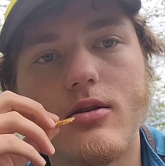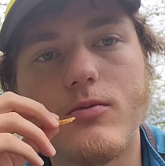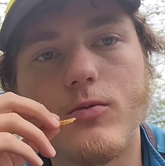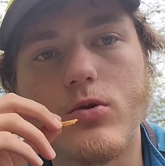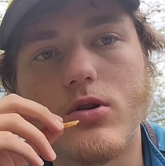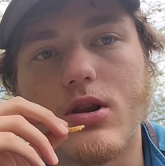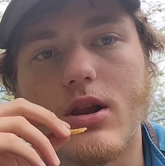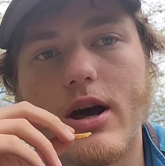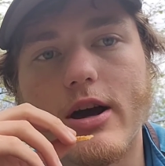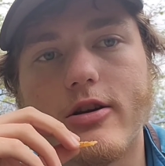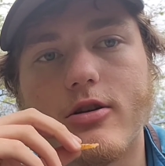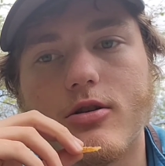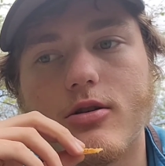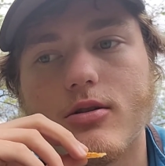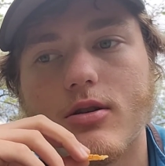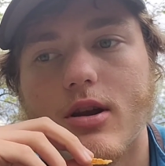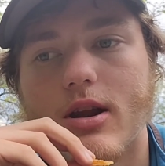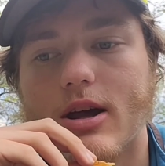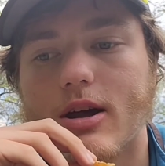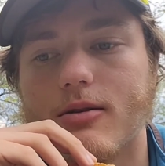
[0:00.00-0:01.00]
was lighter and
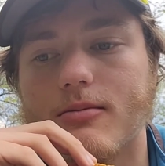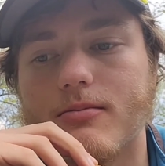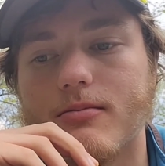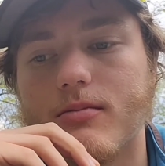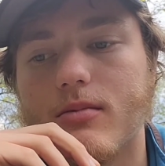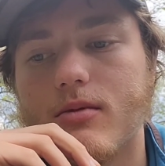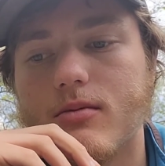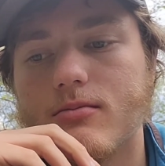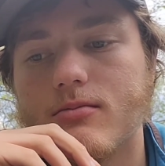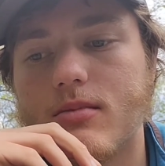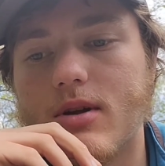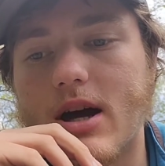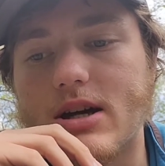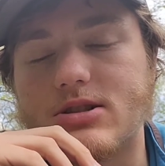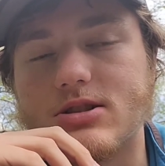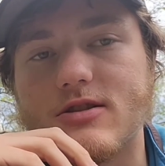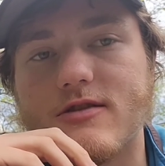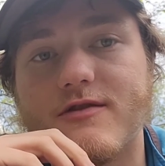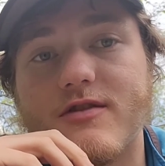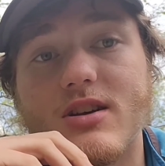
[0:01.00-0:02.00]
that I could
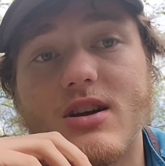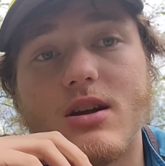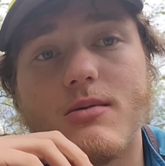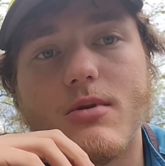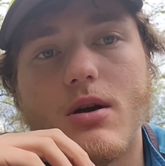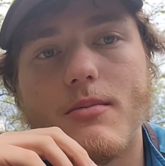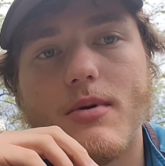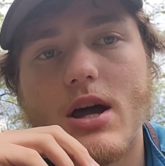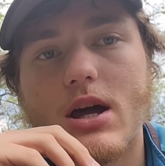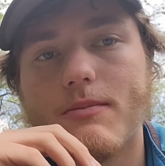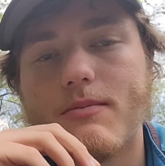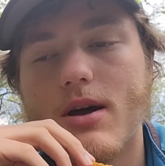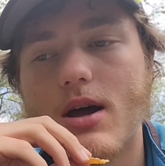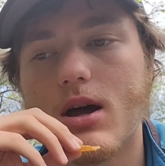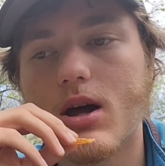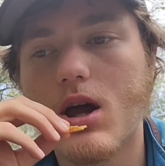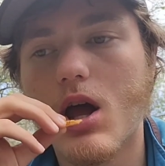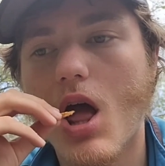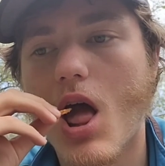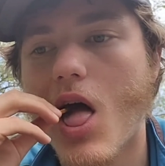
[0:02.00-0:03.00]
actually fit in my
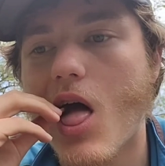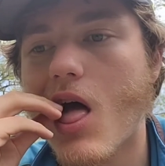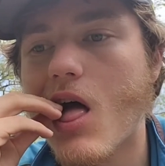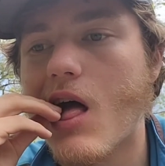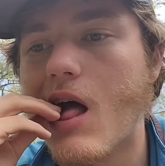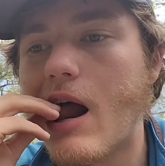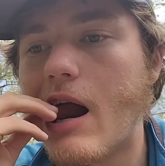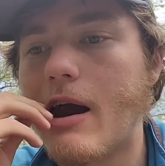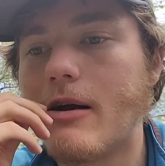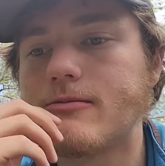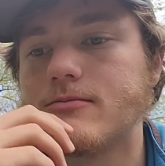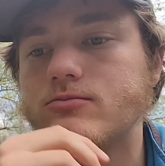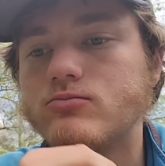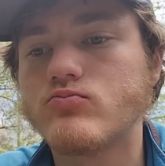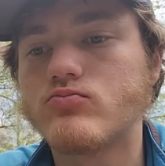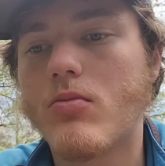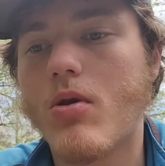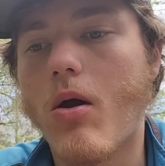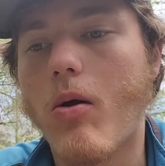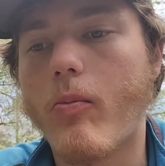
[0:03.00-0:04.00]
backpack.
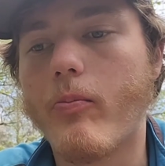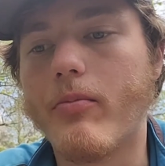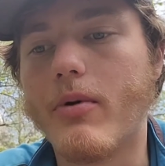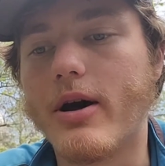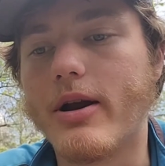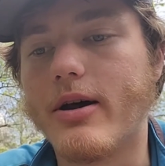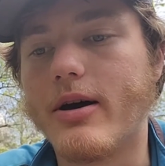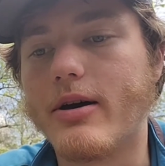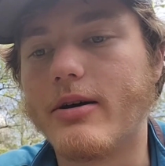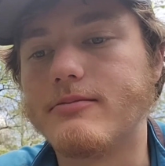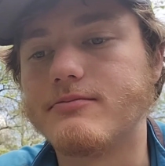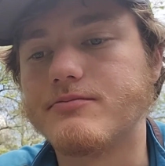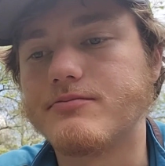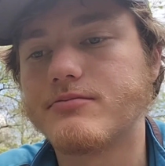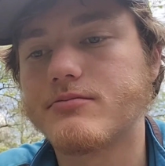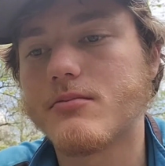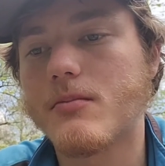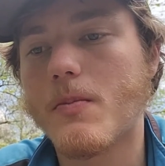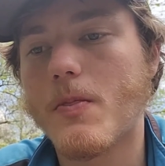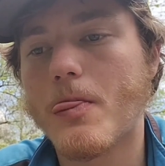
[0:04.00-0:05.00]
But I
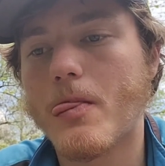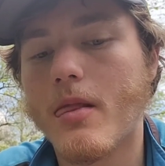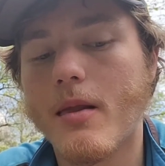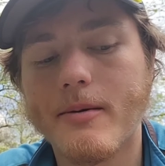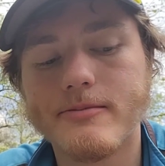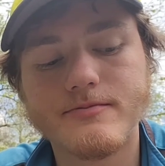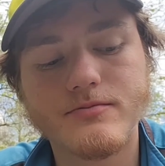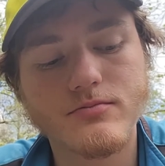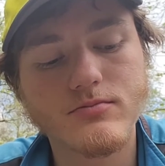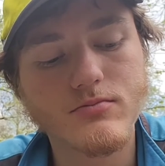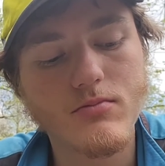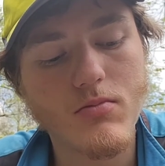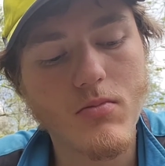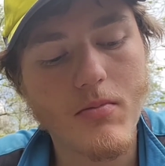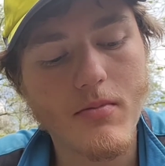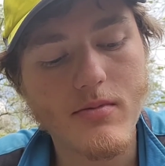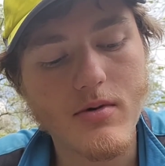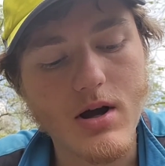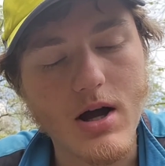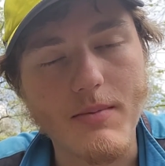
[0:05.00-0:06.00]

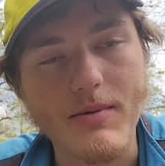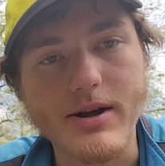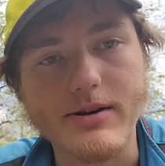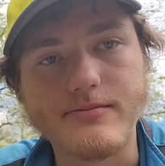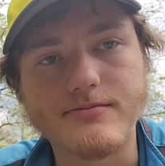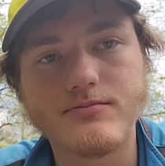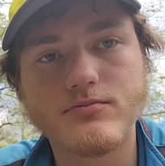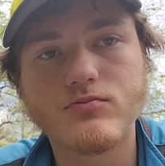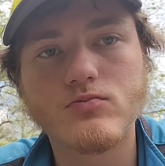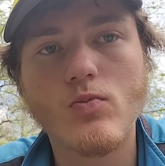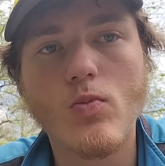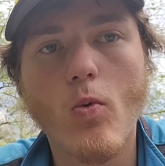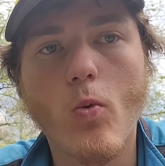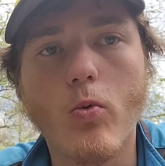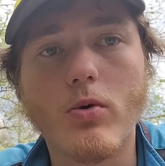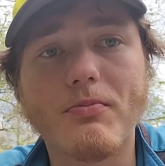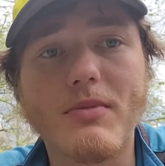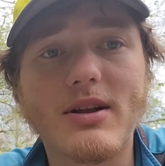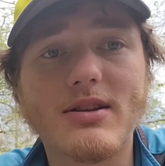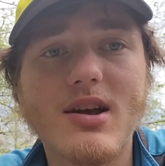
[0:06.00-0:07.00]
mean,
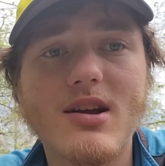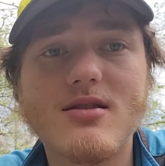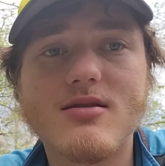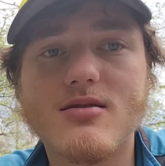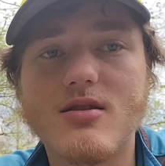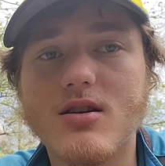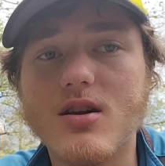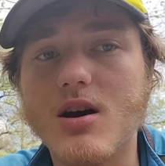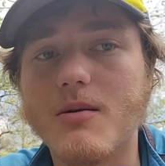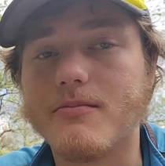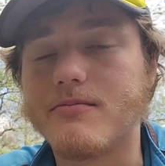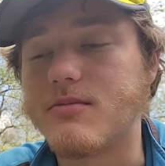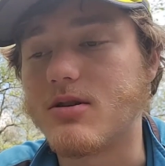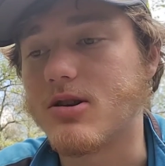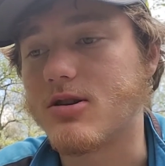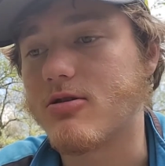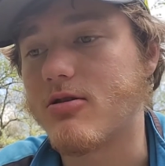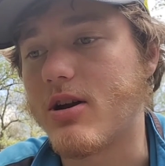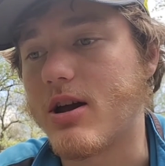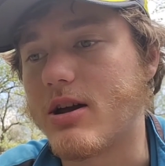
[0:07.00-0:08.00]
when my tent's set up,
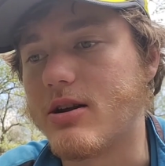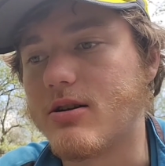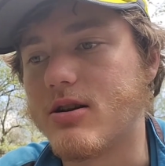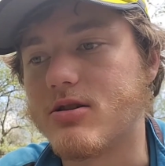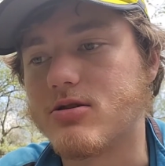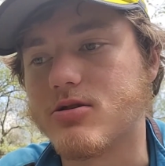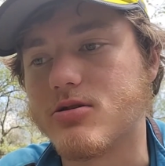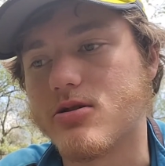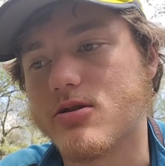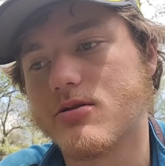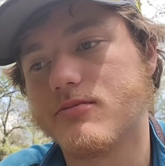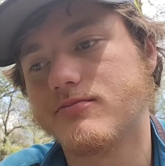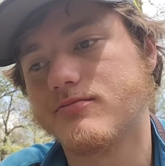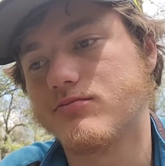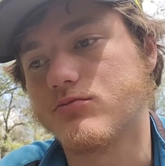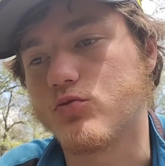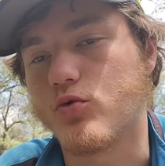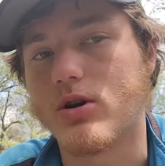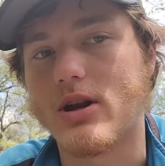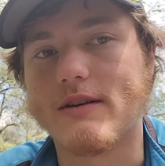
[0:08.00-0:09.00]
it's great. It's just
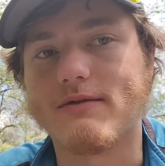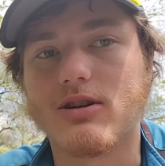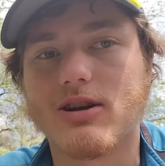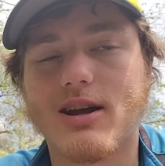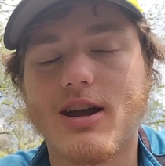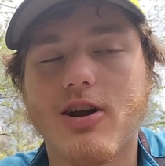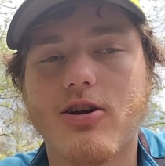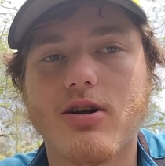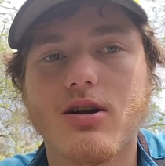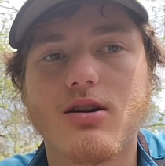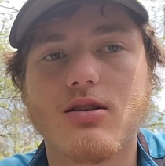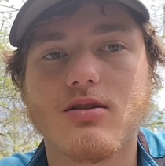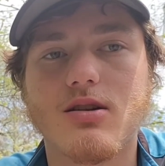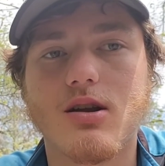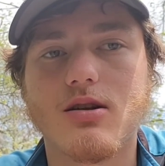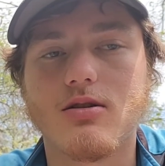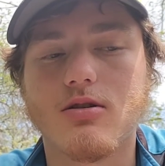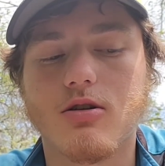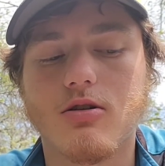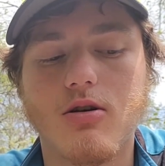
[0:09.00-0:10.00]
when I have to carry it, it's
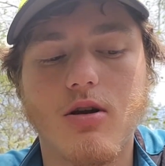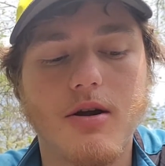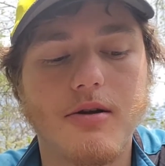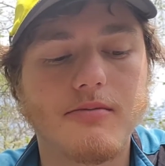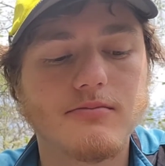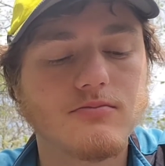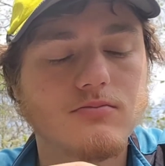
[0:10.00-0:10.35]
not so great.